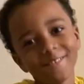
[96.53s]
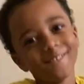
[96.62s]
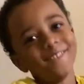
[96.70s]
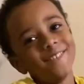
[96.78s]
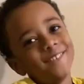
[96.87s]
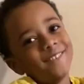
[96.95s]

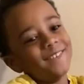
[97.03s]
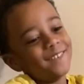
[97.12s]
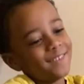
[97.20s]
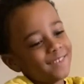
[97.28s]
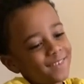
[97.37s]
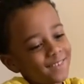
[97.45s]
I'm gonna show
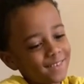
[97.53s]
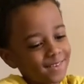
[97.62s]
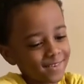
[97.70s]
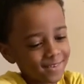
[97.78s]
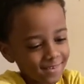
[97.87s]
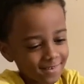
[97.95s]
you this is
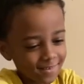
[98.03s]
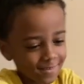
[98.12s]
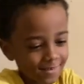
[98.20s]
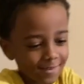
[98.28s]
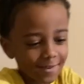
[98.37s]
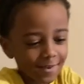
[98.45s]
gonna work.
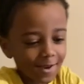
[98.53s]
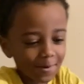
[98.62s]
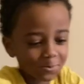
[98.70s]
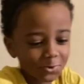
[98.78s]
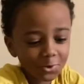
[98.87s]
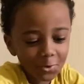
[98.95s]
I'm
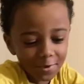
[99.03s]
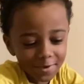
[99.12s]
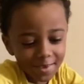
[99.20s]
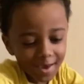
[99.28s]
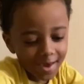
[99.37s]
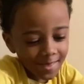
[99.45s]
truly
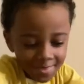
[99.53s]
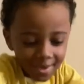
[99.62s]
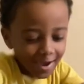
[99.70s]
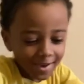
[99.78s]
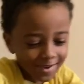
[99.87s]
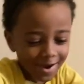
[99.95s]
that it's
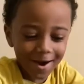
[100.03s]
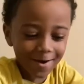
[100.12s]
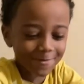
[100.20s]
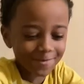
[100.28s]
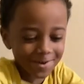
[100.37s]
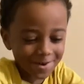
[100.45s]
not gonna, We're
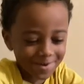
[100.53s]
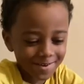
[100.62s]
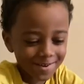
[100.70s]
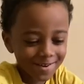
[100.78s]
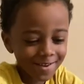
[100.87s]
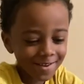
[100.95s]
gonna find
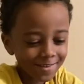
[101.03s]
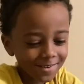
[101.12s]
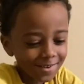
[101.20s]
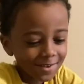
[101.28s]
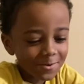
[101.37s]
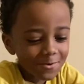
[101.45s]
out.
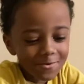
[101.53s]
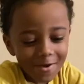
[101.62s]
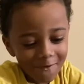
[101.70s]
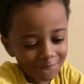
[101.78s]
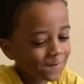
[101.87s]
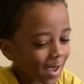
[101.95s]
You
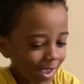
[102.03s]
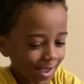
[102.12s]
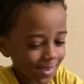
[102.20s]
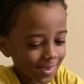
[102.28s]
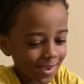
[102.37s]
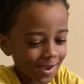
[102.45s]
got
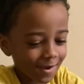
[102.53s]
find out.